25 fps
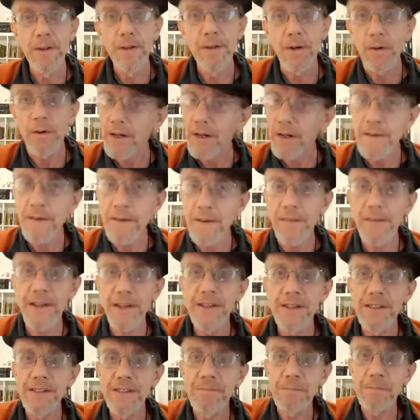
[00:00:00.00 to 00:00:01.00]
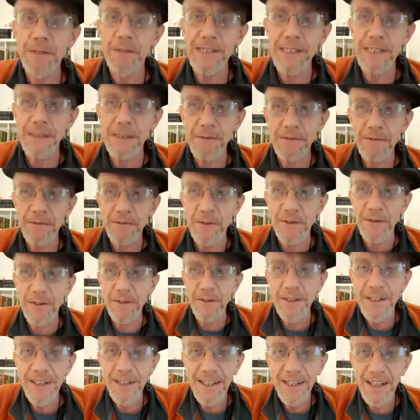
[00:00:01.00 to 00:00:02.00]
All right, and those are my tips
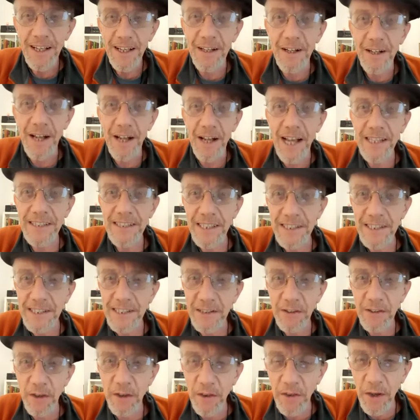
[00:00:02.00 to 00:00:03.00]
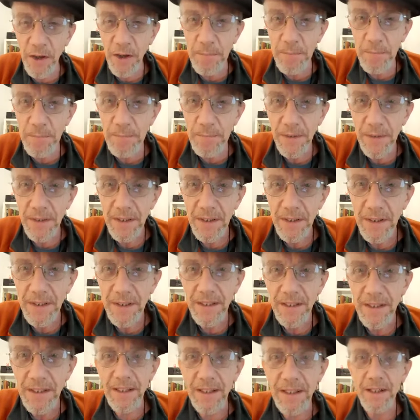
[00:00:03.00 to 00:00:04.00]
for assessing the thumb.
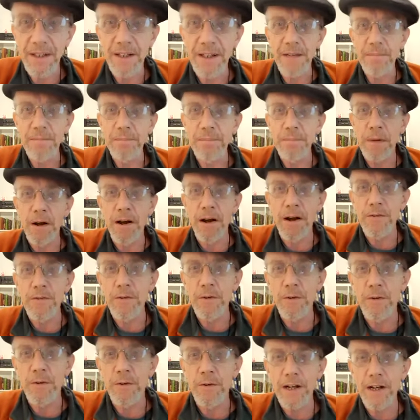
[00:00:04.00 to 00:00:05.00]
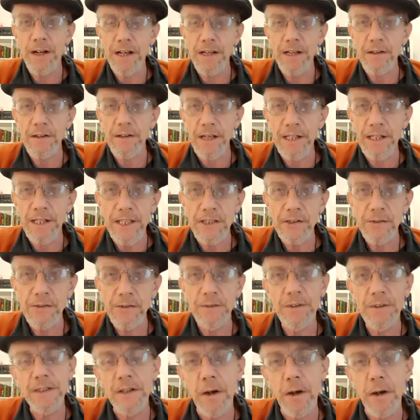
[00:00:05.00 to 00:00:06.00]
And part of your
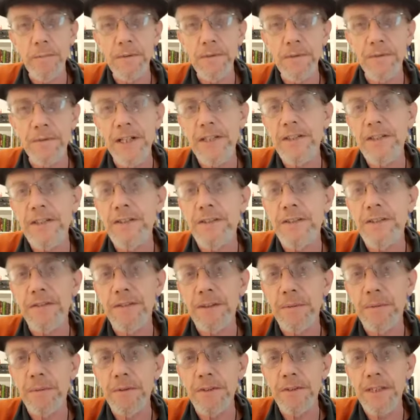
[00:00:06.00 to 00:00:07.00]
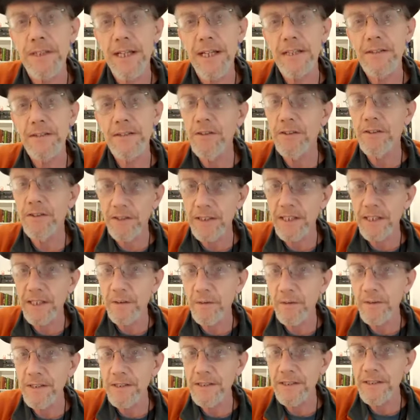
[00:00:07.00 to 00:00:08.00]
initial observations of someone's hands, you've got to get
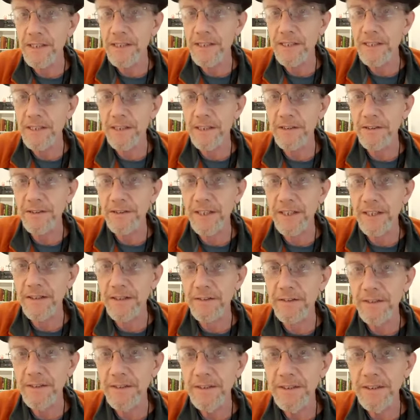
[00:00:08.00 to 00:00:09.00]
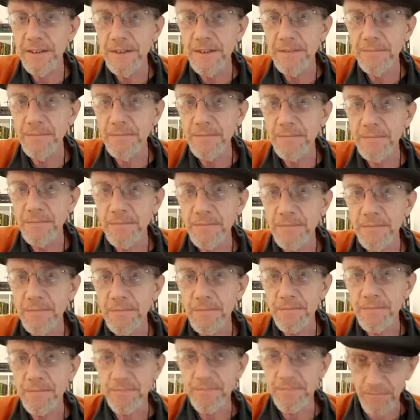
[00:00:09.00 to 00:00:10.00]
all these details down.
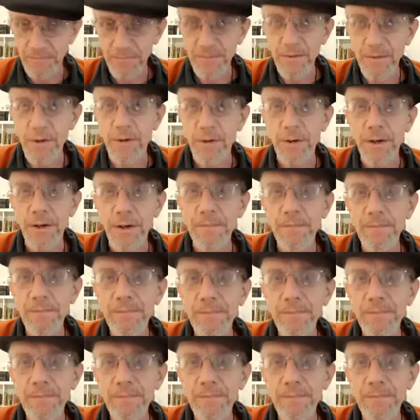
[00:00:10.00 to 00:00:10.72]
All right.